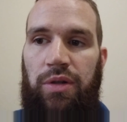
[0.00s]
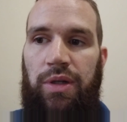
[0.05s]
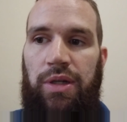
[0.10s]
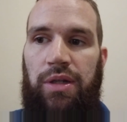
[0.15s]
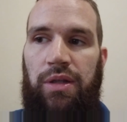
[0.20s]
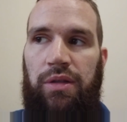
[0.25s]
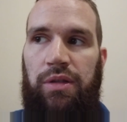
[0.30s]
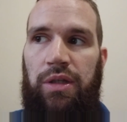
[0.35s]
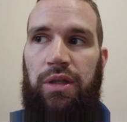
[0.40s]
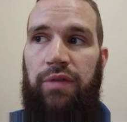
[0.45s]
you need
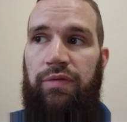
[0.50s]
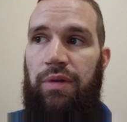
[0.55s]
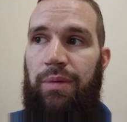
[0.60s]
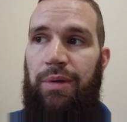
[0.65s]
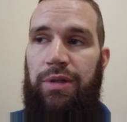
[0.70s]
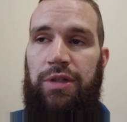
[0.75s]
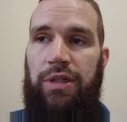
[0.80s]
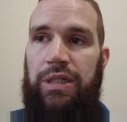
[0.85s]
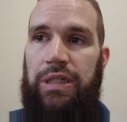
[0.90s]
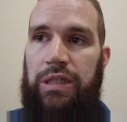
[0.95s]
to leave.
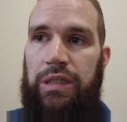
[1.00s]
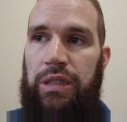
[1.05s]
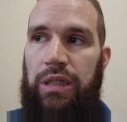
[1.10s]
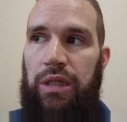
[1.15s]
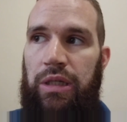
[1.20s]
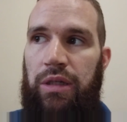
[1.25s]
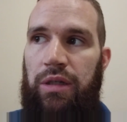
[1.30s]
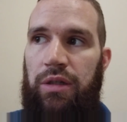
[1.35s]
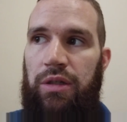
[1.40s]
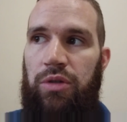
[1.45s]
Maybe it's a
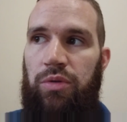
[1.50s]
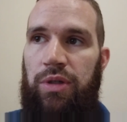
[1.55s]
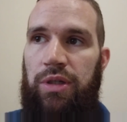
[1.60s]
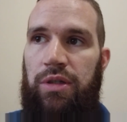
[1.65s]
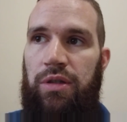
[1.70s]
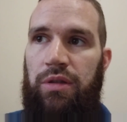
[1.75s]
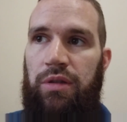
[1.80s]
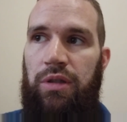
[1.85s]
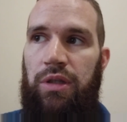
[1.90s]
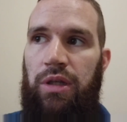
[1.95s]
sin you need
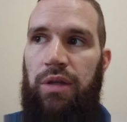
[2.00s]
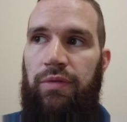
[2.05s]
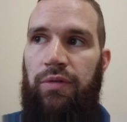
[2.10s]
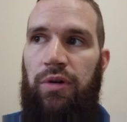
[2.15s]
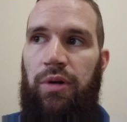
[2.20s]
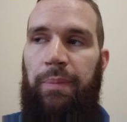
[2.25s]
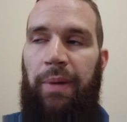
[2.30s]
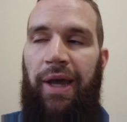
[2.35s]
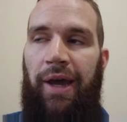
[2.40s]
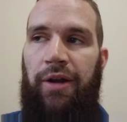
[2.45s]
to leave,
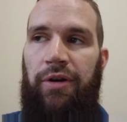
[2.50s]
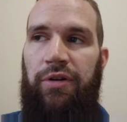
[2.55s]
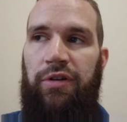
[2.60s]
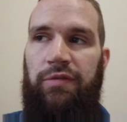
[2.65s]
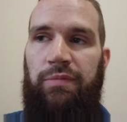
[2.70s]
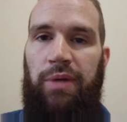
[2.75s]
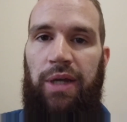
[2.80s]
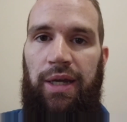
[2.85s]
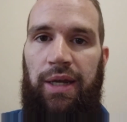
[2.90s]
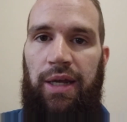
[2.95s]
or a pattern
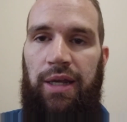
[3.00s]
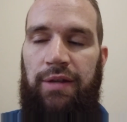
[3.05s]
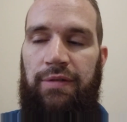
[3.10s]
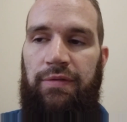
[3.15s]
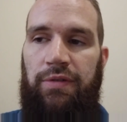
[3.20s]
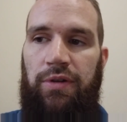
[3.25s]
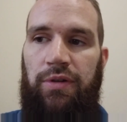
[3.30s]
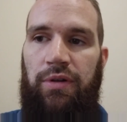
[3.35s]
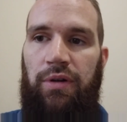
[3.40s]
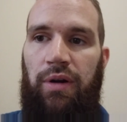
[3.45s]
of
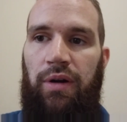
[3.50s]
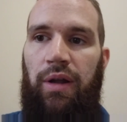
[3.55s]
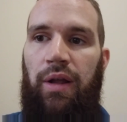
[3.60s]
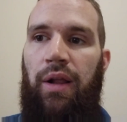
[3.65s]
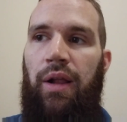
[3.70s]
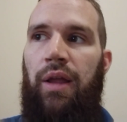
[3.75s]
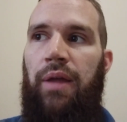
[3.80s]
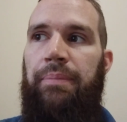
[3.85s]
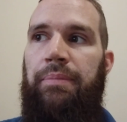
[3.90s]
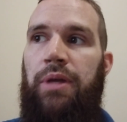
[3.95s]

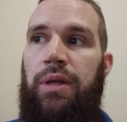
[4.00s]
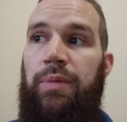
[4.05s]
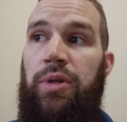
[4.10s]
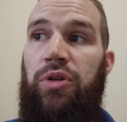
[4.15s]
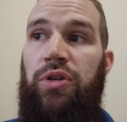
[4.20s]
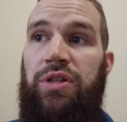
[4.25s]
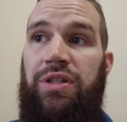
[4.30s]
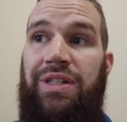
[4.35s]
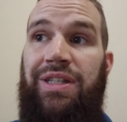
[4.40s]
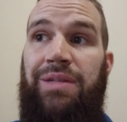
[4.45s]
behavior. Maybe
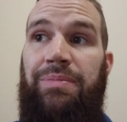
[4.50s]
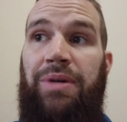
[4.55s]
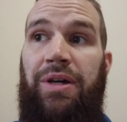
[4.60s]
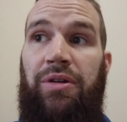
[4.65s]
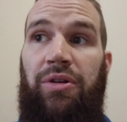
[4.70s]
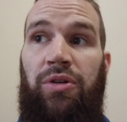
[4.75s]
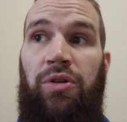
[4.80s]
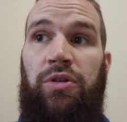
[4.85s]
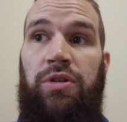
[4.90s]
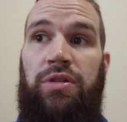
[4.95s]
you just need
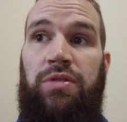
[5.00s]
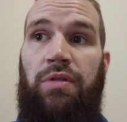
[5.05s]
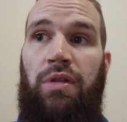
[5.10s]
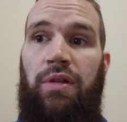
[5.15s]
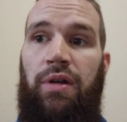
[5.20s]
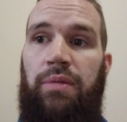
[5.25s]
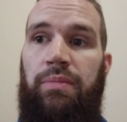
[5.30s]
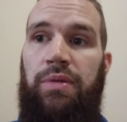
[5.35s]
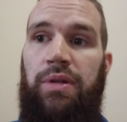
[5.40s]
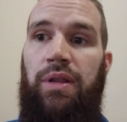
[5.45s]
better husnul
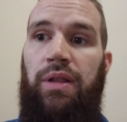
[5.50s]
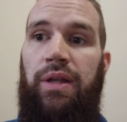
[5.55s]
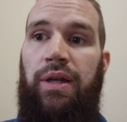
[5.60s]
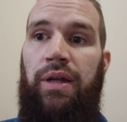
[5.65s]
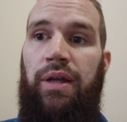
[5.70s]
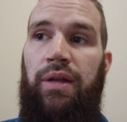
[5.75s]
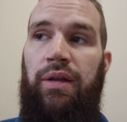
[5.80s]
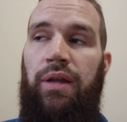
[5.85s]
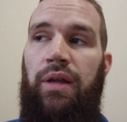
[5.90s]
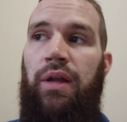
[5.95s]
dhan
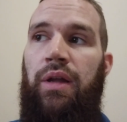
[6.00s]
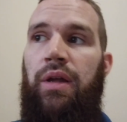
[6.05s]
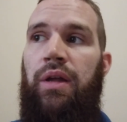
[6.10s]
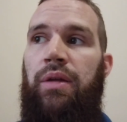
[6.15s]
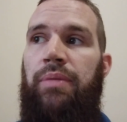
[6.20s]
billah.